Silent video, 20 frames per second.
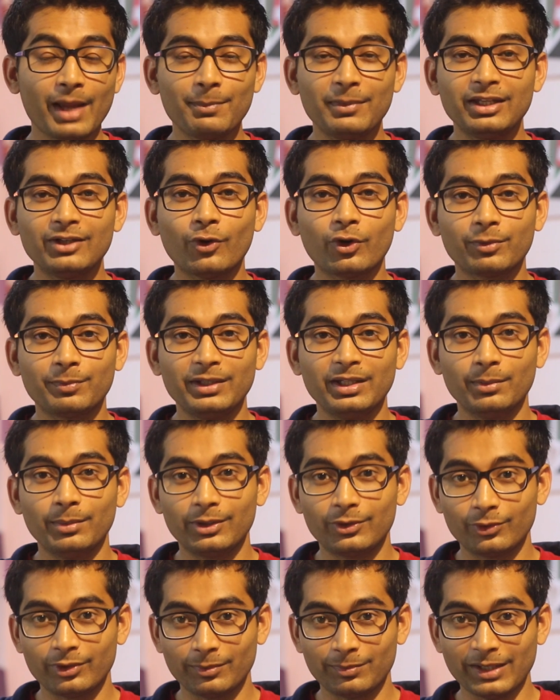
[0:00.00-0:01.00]
I may not be
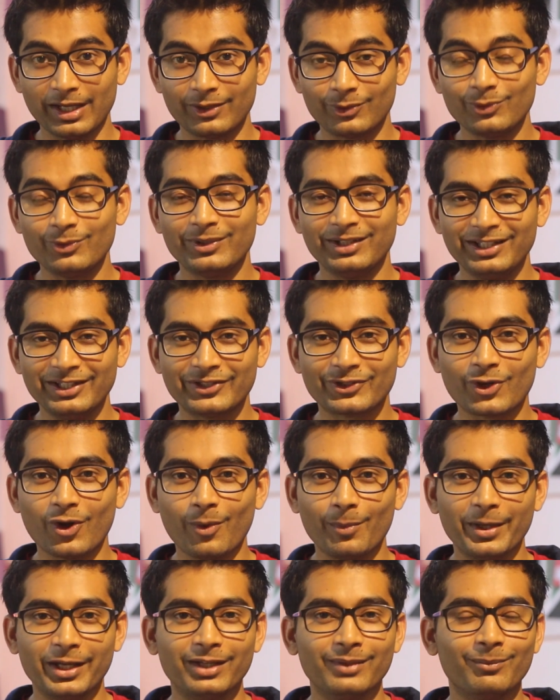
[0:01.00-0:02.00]
able to reply to each
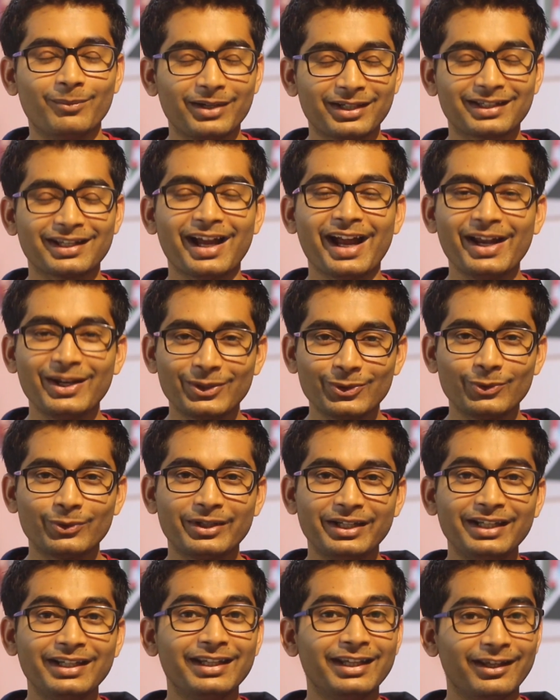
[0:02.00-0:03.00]
comment, but I do
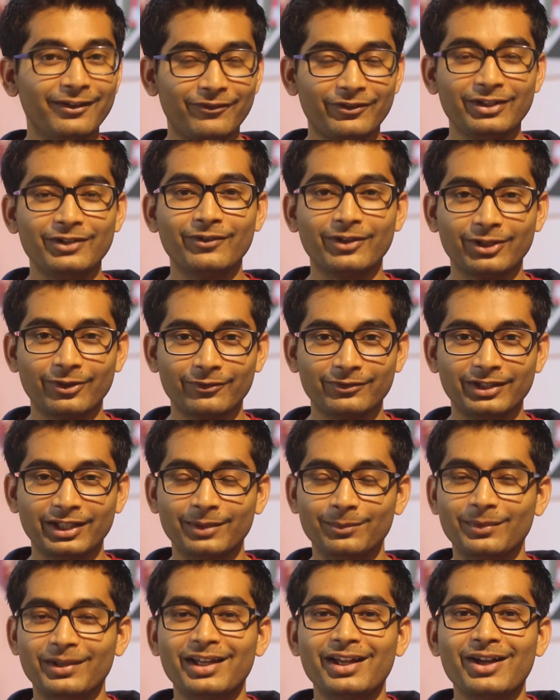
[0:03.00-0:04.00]
read every one of
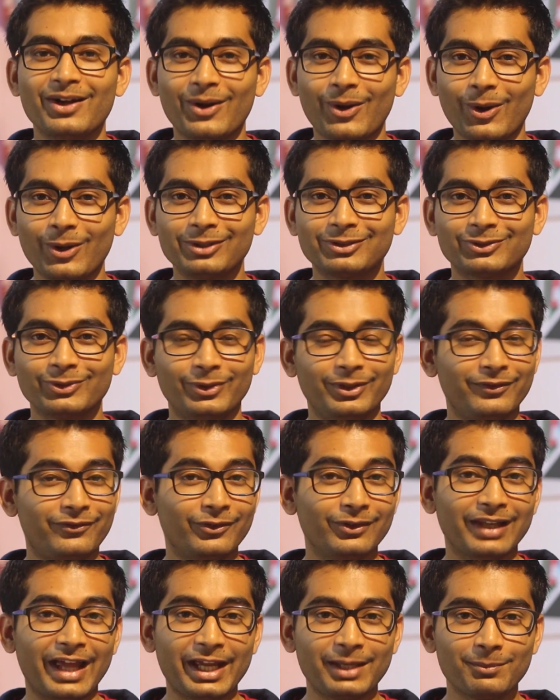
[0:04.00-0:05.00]
them. Also, if
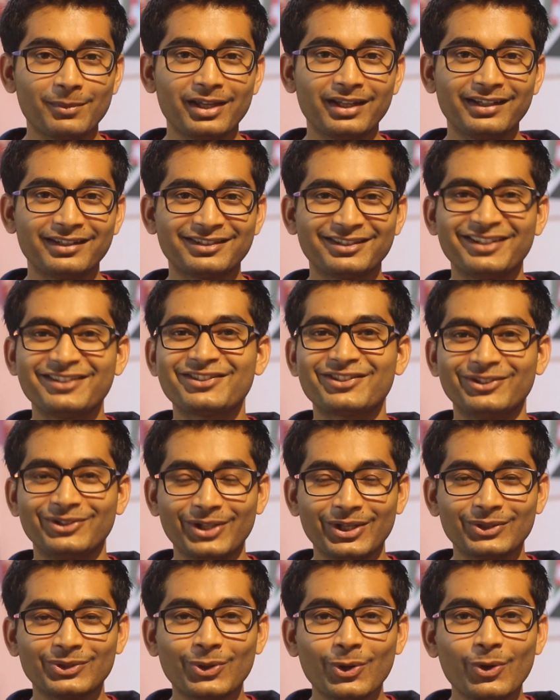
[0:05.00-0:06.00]
you like my research,
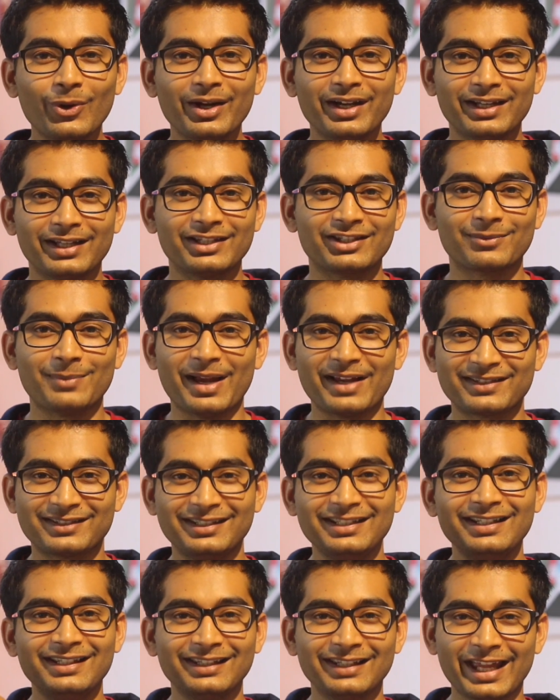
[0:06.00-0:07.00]
then go ahead and smash
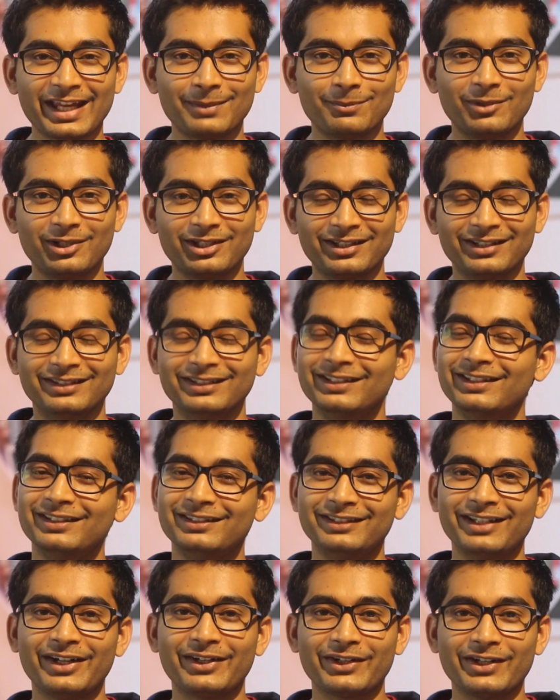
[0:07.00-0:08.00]
the like button.
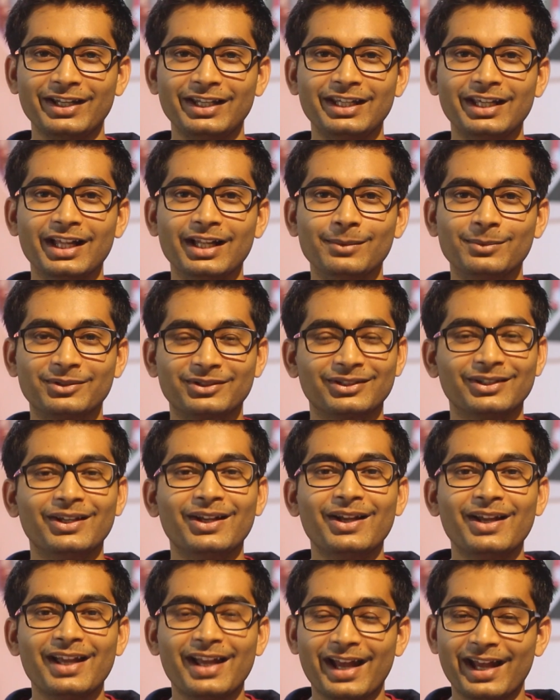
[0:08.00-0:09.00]
That really helps.
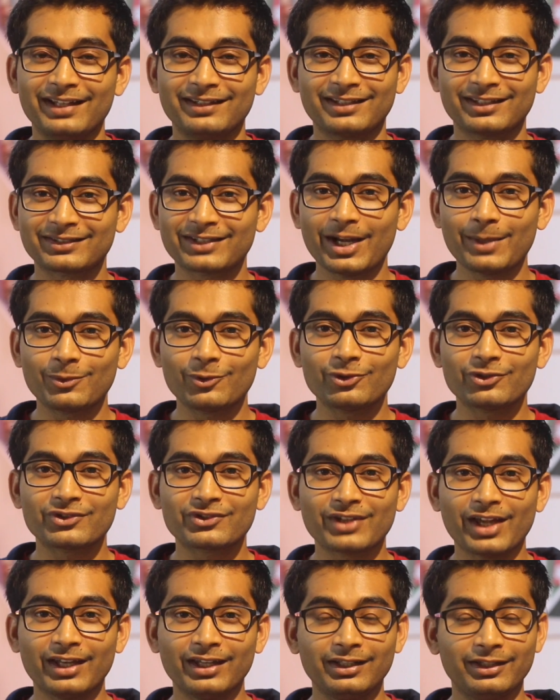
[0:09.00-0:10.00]
And subscribe to this
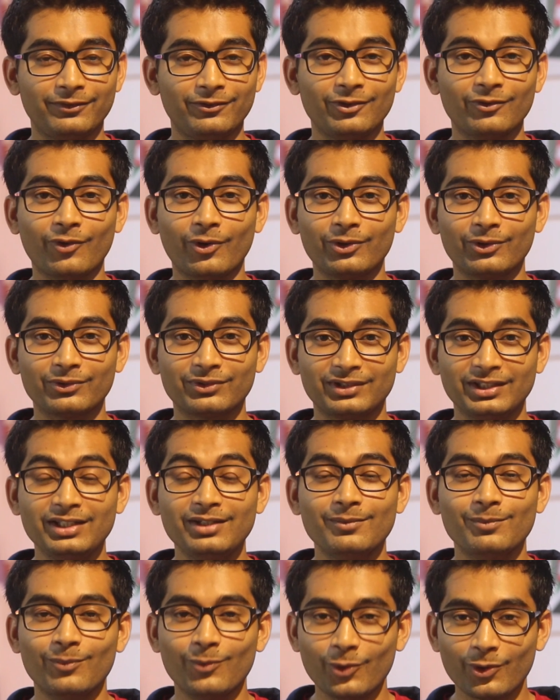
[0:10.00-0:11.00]
channel if you want to
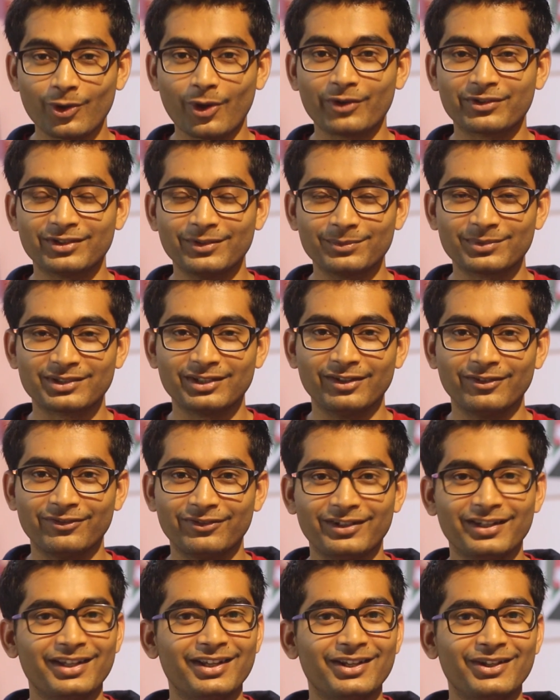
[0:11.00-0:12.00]
see more awesome
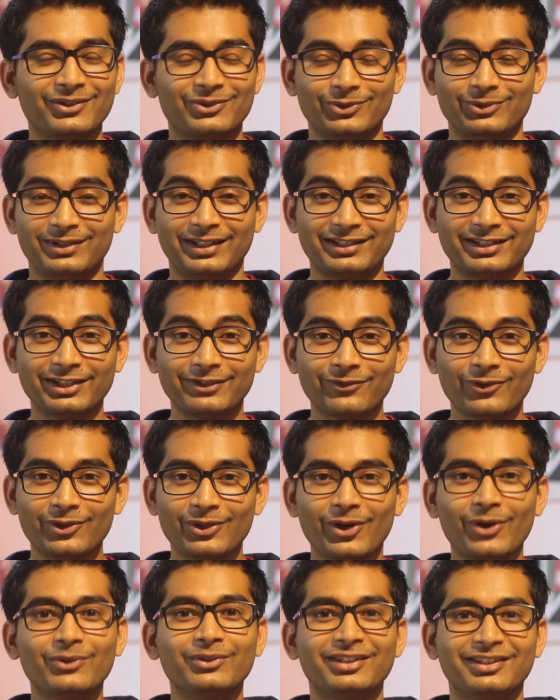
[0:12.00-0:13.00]
stuff. So that's it for
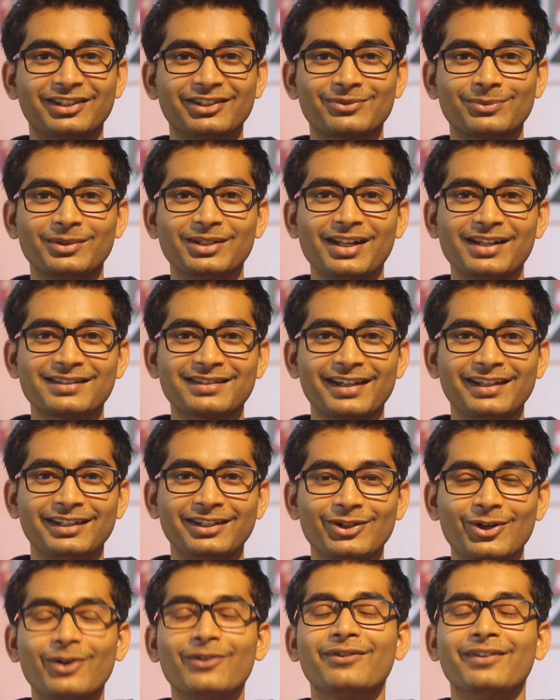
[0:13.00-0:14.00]
now. This is Munal
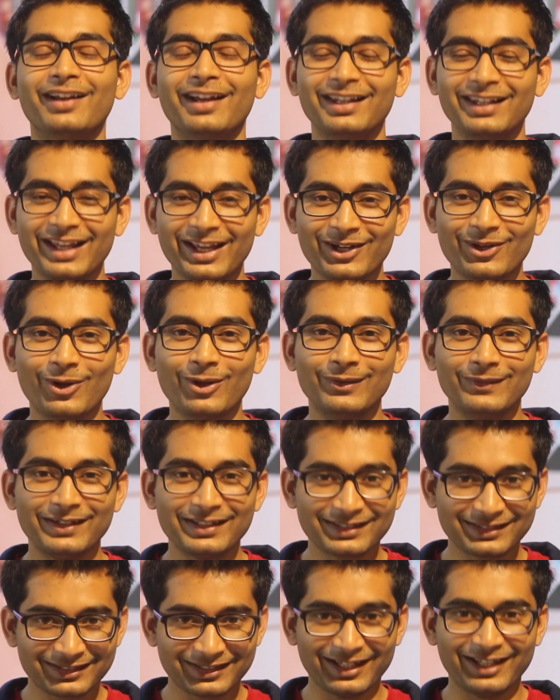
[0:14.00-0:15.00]
signing off, and like
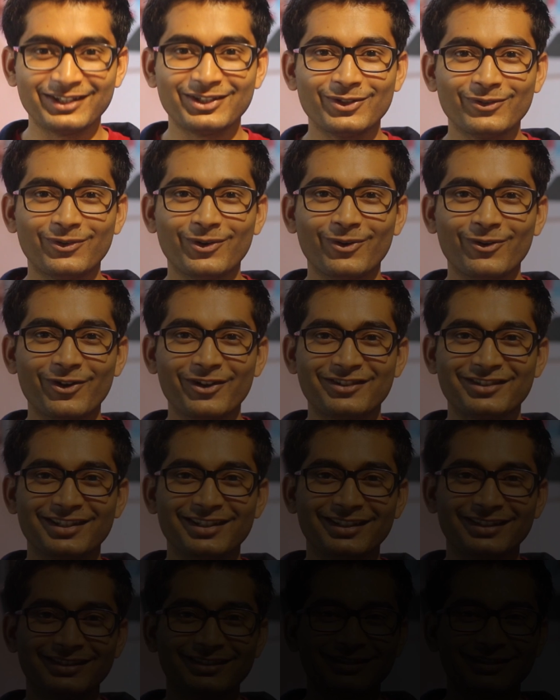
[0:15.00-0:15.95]
always, thank you for watching.